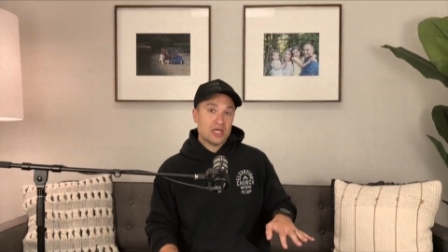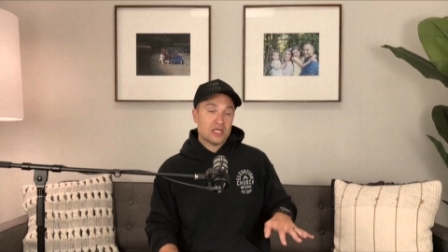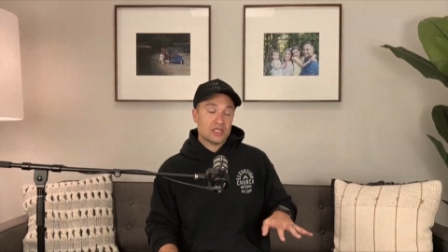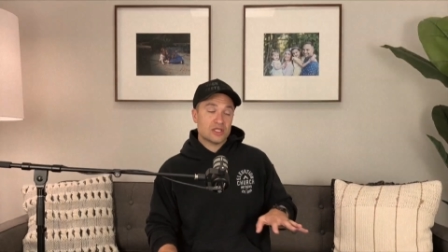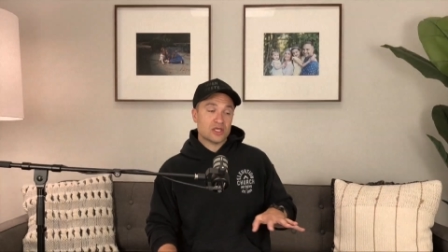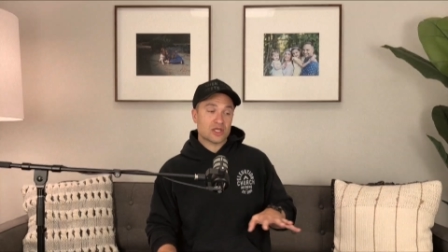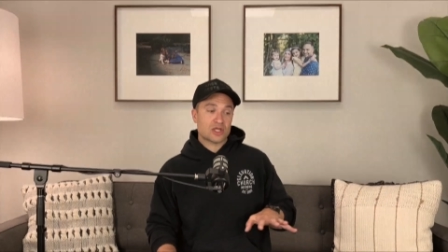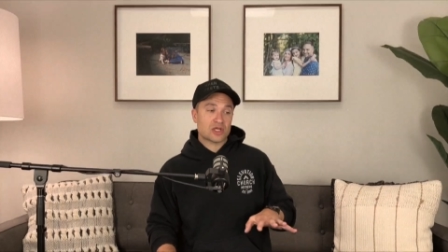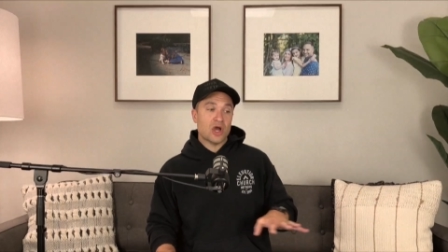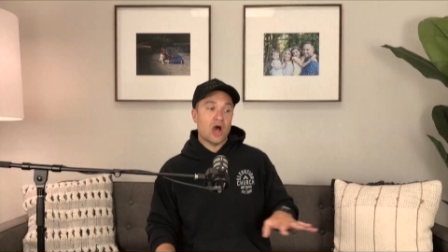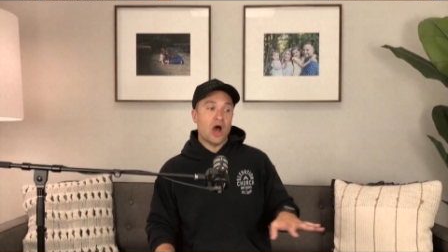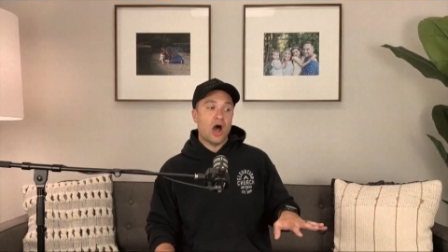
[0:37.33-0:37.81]

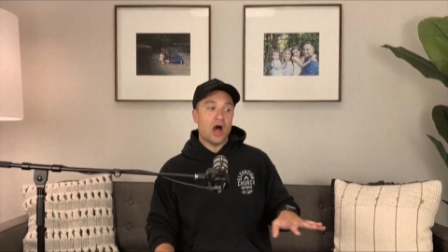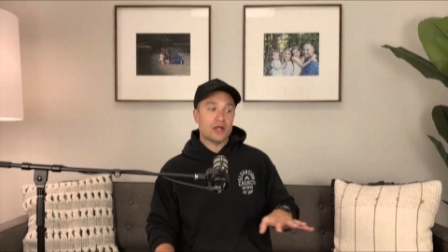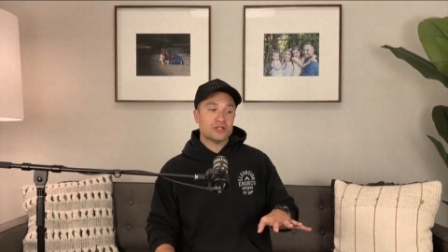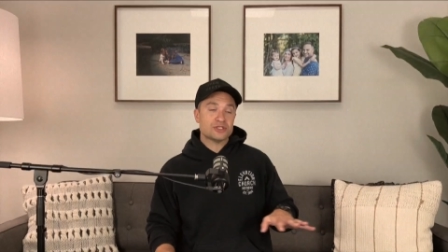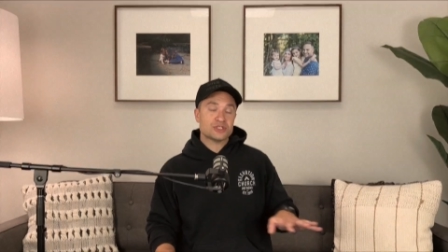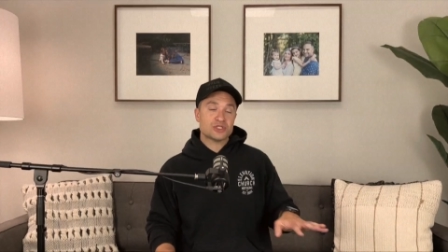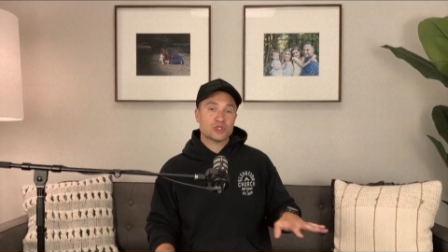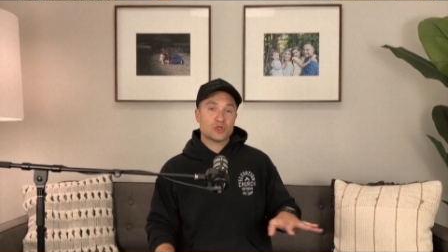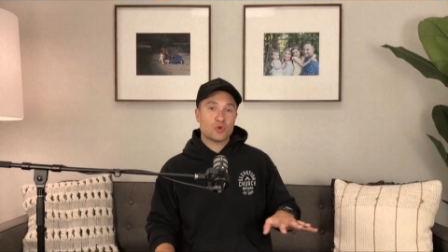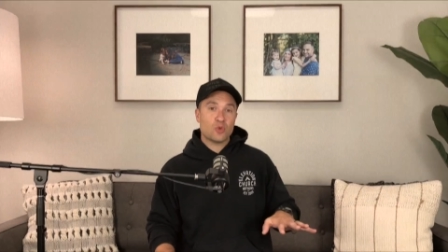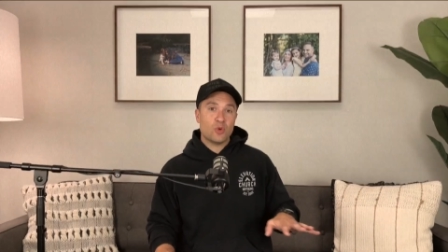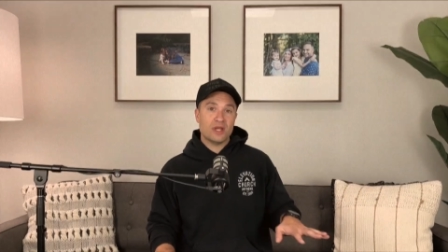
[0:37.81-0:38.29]
the
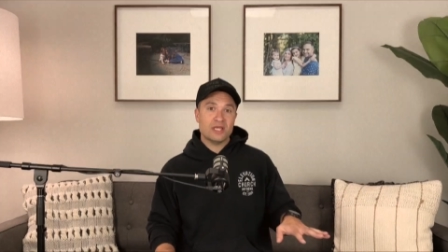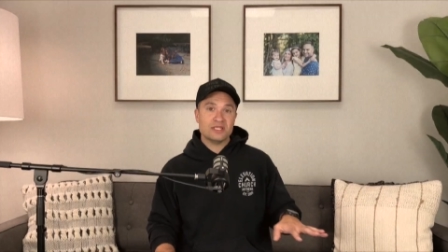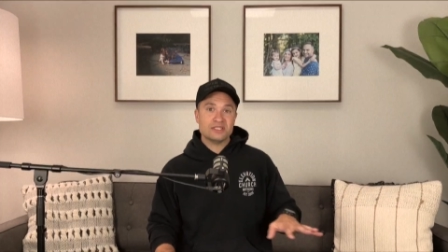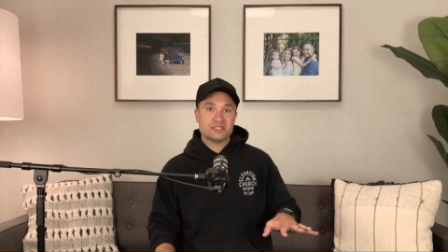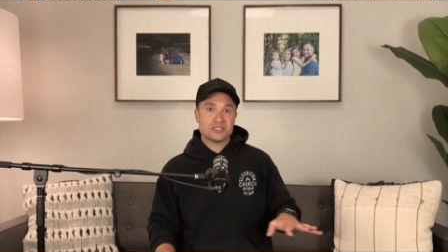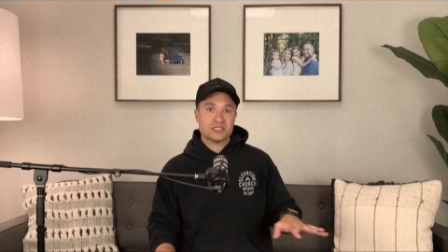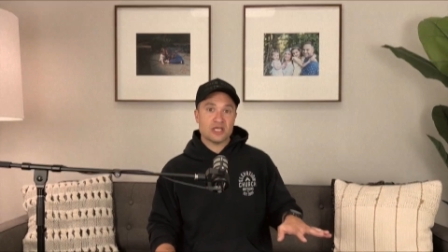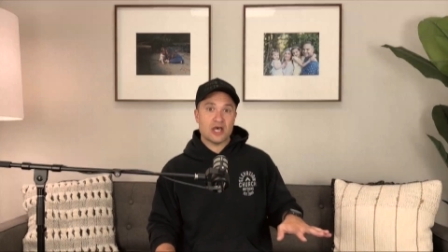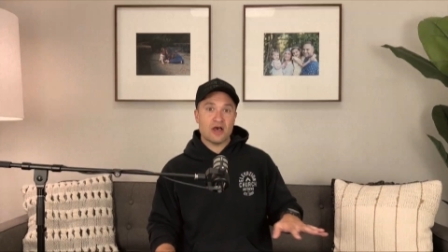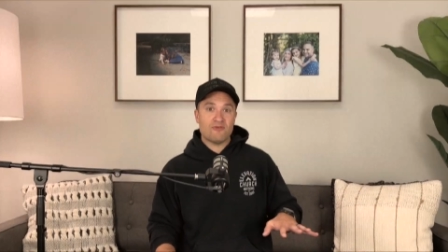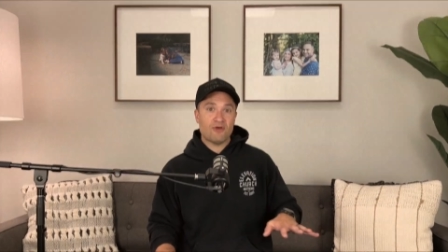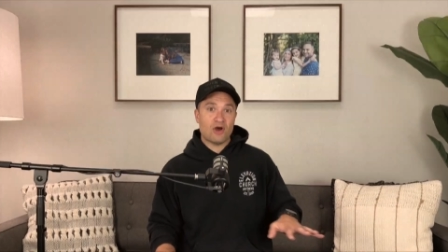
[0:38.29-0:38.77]

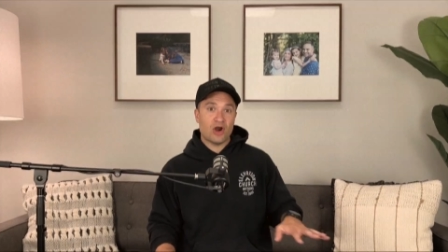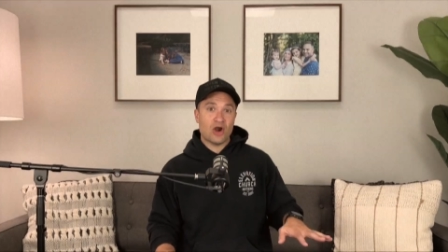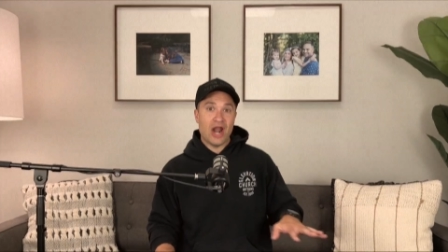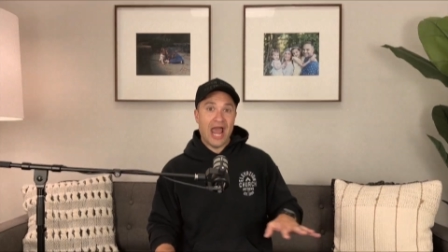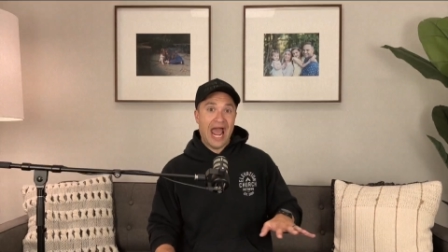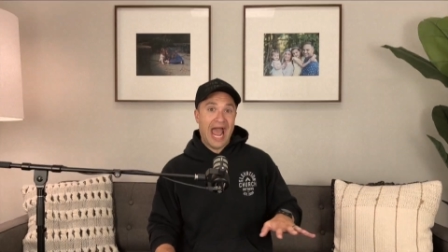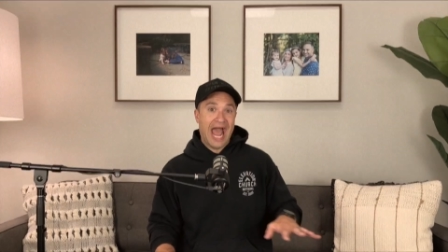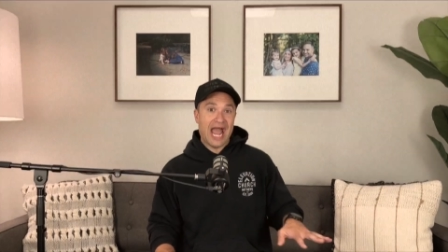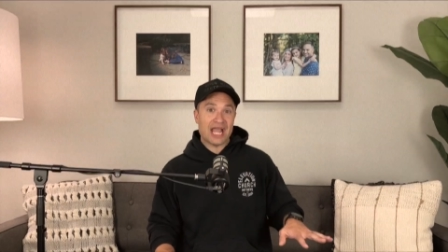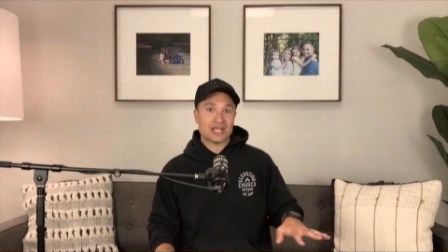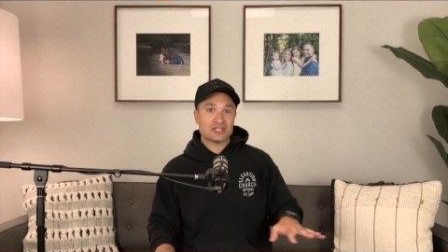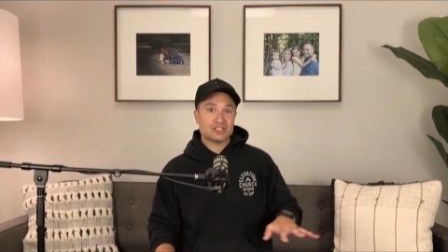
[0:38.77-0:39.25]
consequence of our
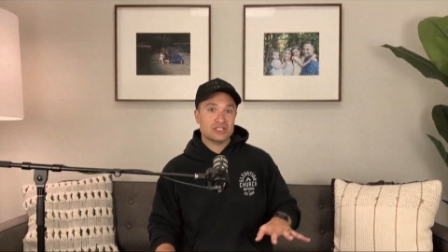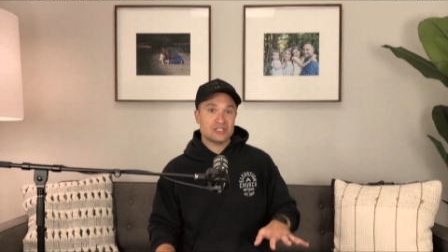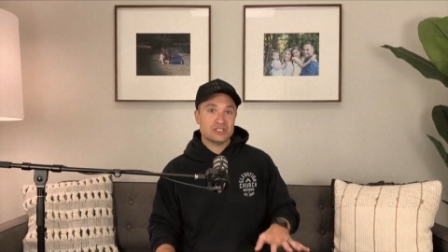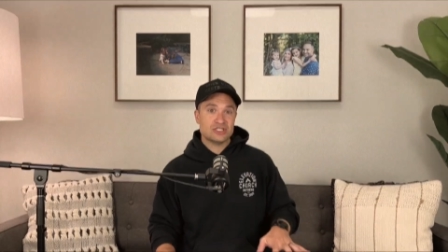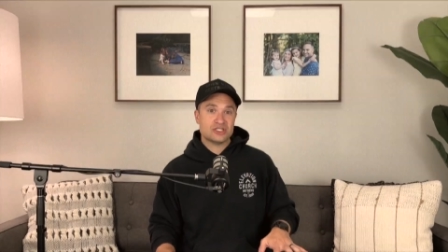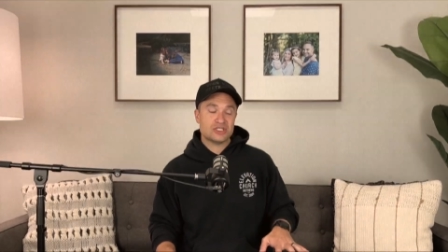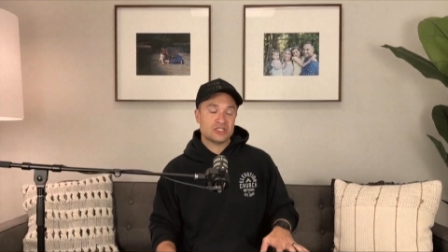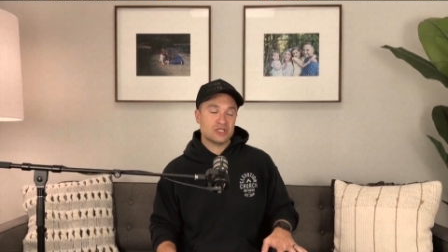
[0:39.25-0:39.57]
actions